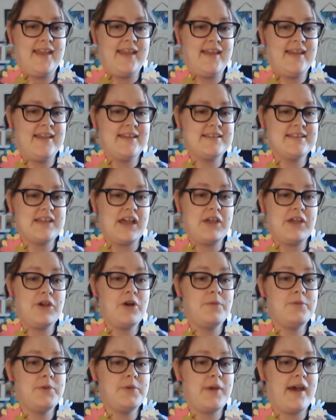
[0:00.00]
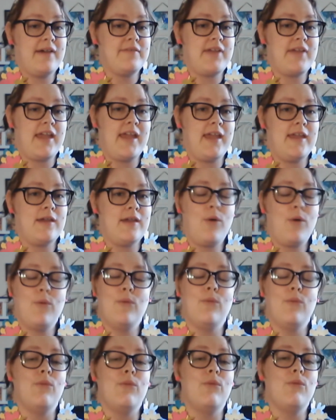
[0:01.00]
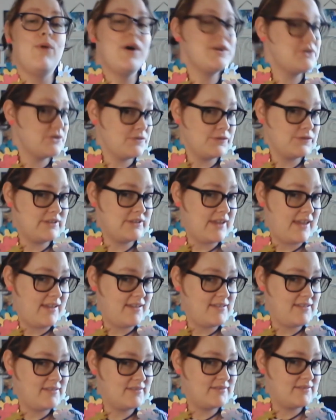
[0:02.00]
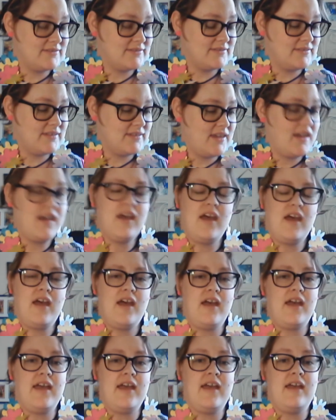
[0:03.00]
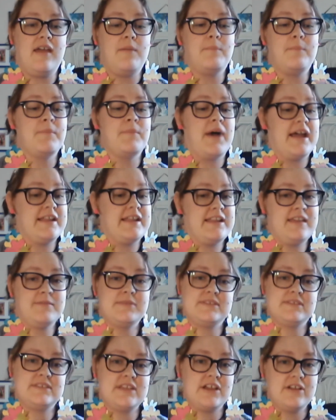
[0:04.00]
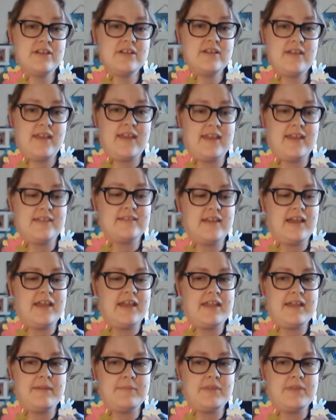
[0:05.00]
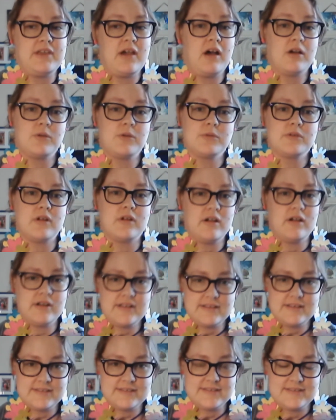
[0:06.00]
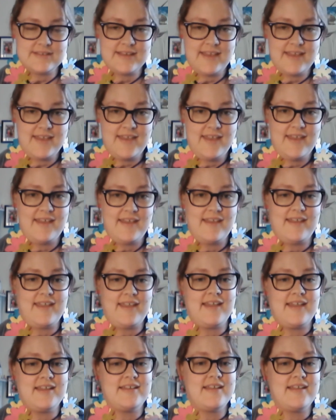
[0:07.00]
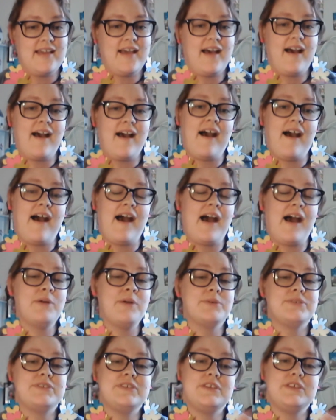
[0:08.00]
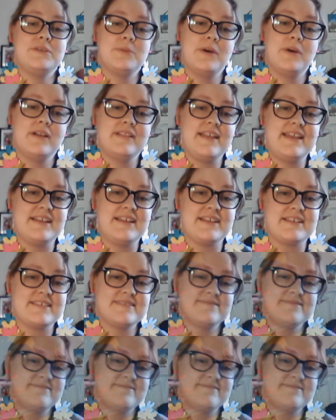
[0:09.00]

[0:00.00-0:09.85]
And I hope you have a wonderful day. And my name is Sarah, and I am the Awkward Artist. And I will see you all later.